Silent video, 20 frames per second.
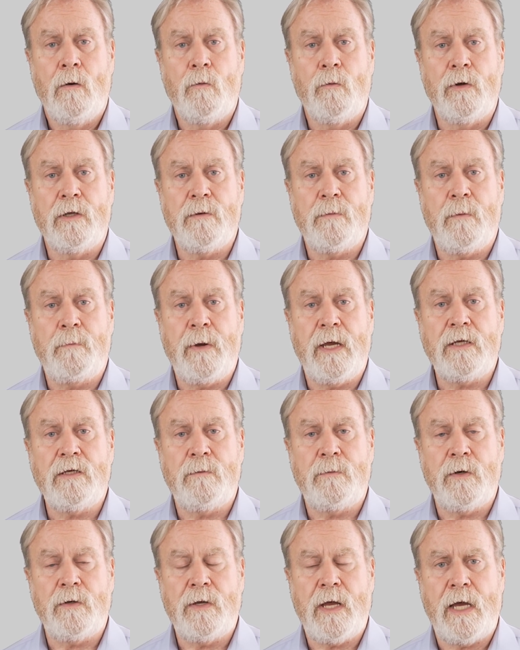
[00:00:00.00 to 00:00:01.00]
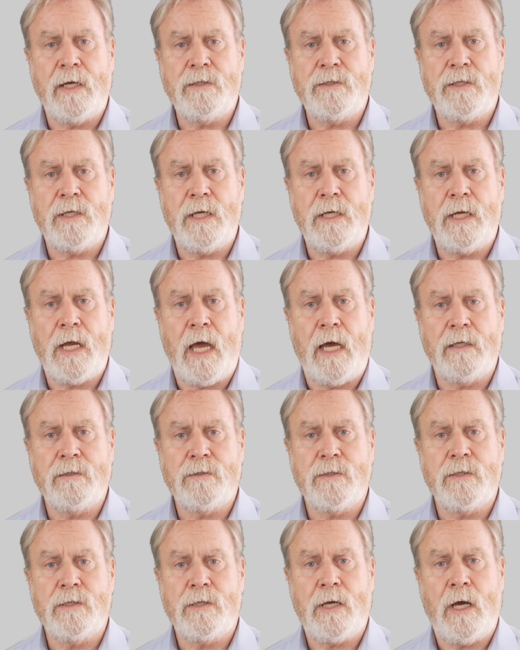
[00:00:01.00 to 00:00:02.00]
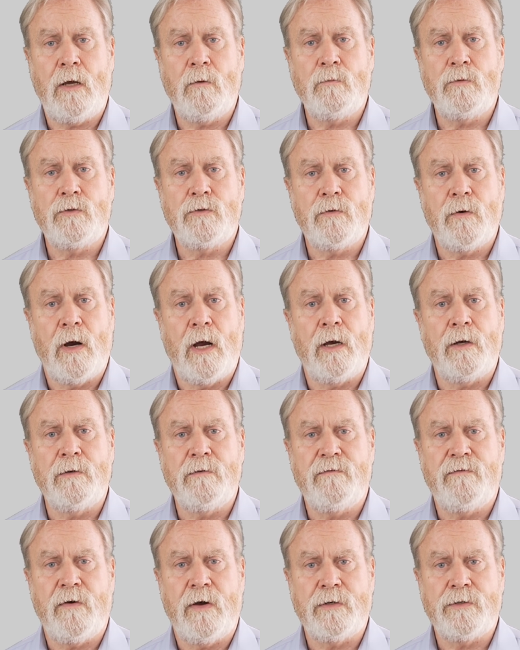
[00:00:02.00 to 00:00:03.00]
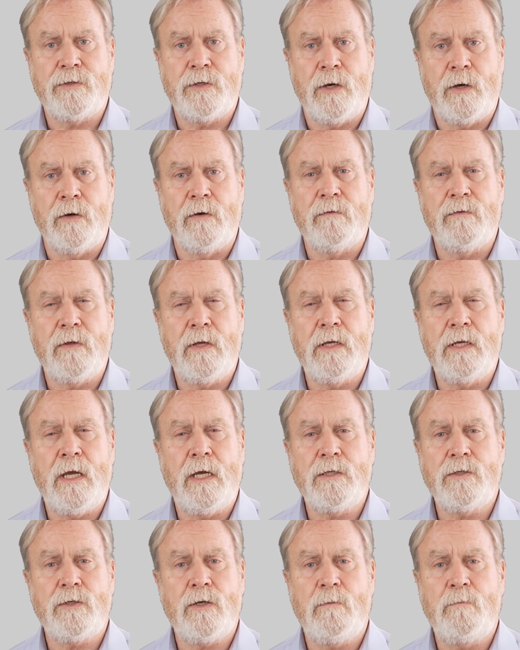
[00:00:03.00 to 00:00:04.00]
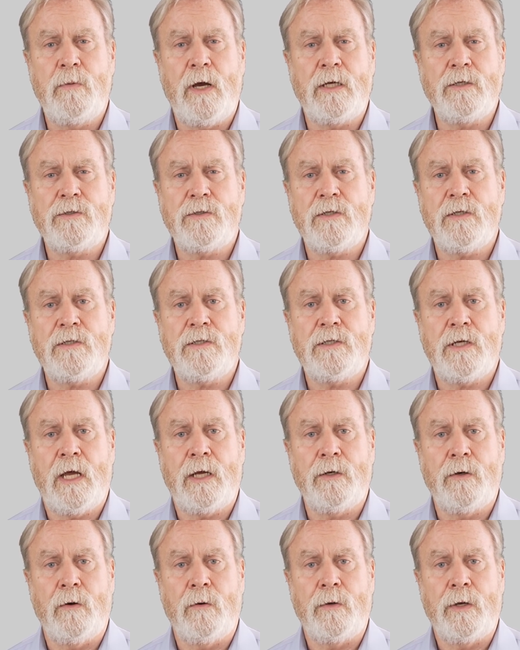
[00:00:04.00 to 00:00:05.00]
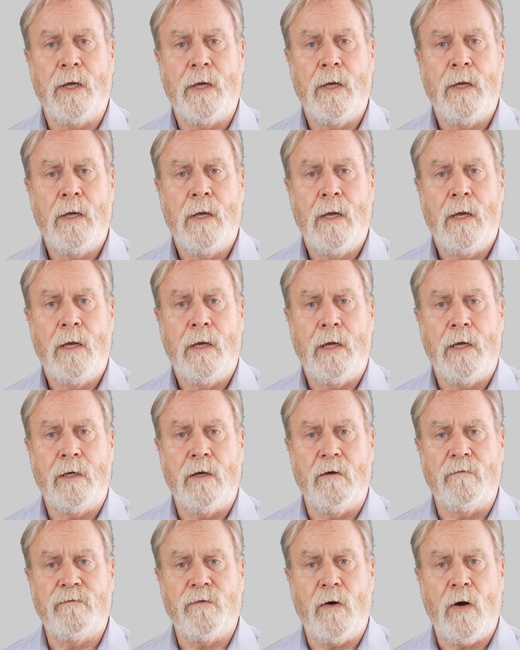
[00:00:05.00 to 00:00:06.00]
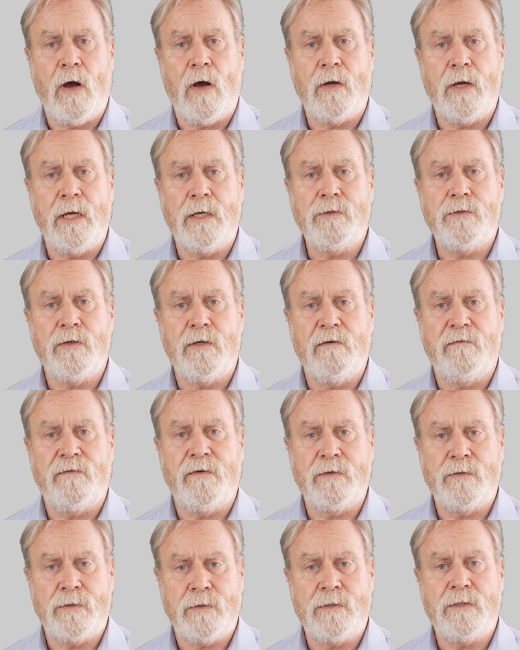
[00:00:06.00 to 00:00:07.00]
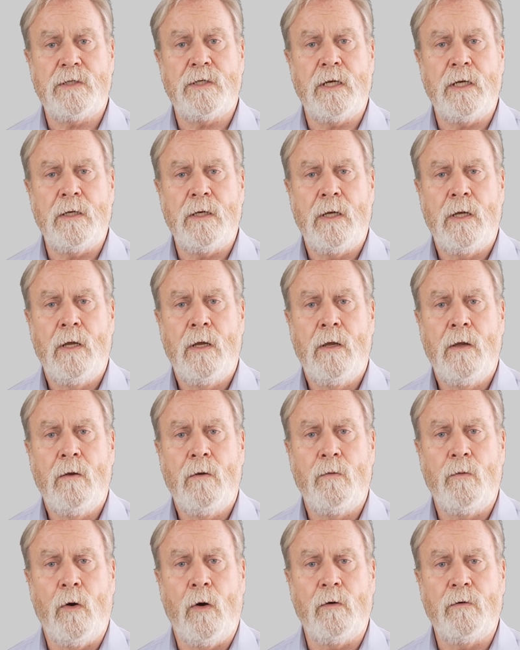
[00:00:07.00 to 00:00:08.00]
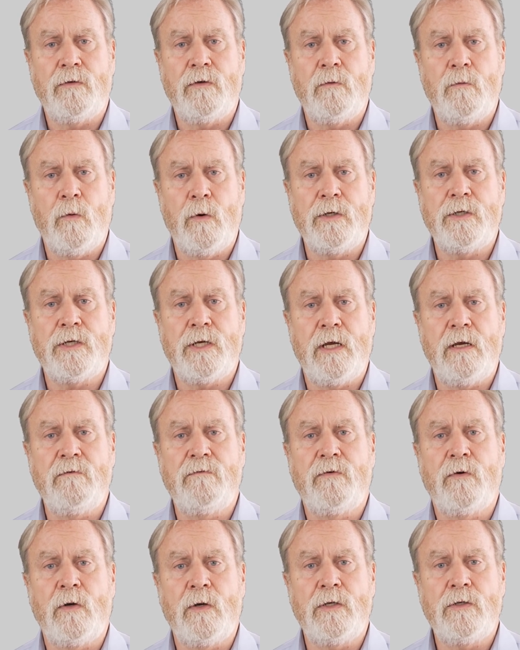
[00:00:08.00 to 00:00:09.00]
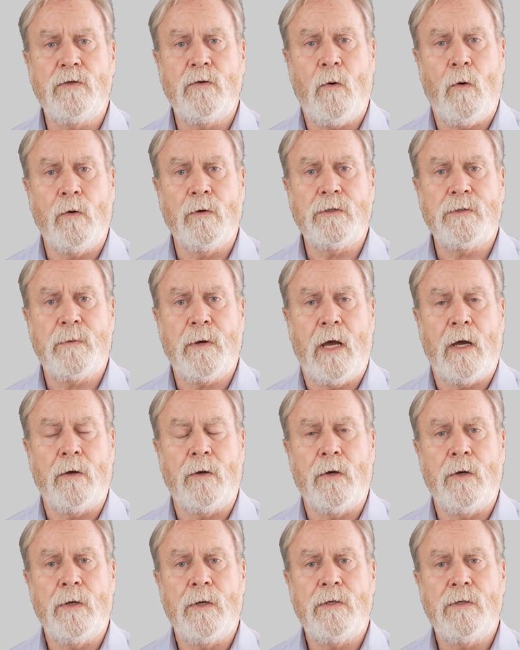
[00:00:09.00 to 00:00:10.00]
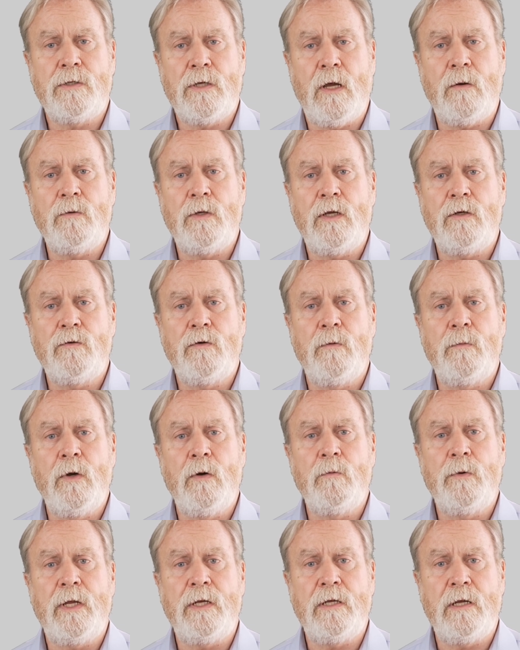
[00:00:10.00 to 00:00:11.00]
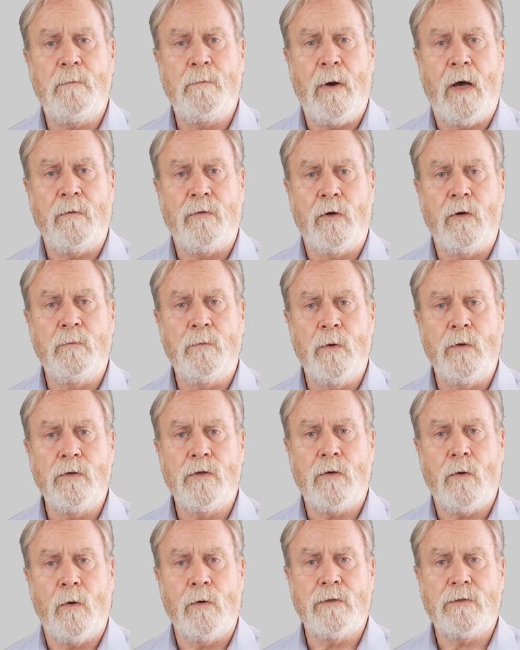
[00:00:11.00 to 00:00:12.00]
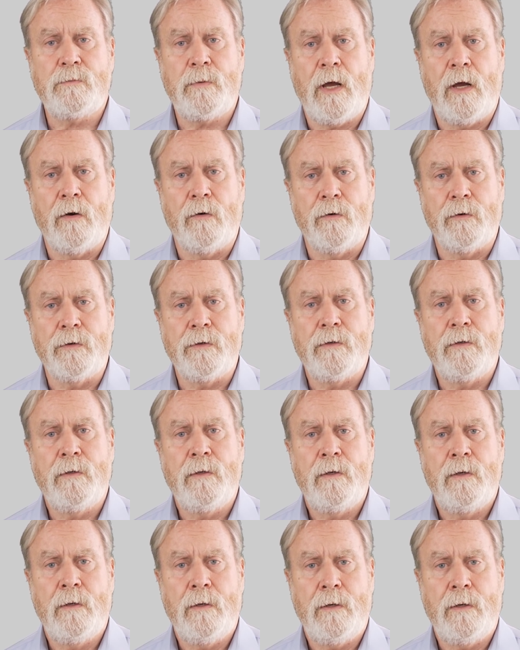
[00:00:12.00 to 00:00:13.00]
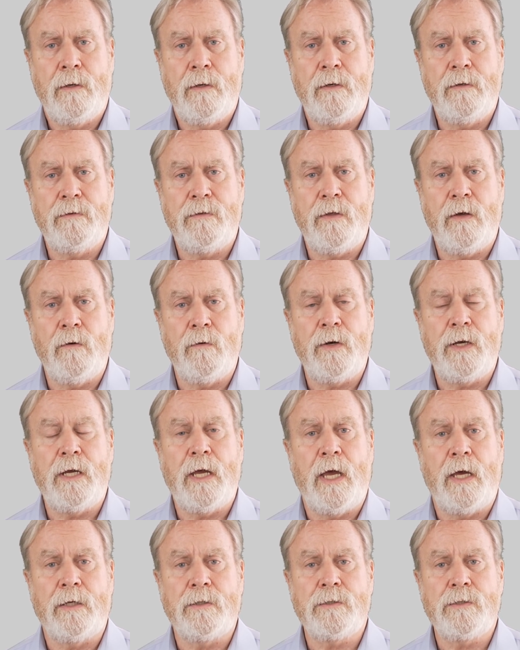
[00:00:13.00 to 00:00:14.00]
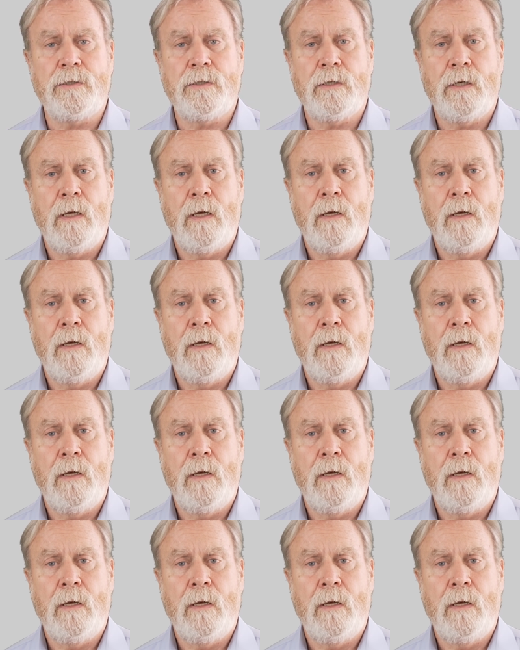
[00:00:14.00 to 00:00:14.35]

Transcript: where the momentum of exiting gases helps draw in fresh air for the next combustion cycle, and overall engine efficiency, both of which influence horsepower. So does removing the muffler boost horsepower? In theory, yes.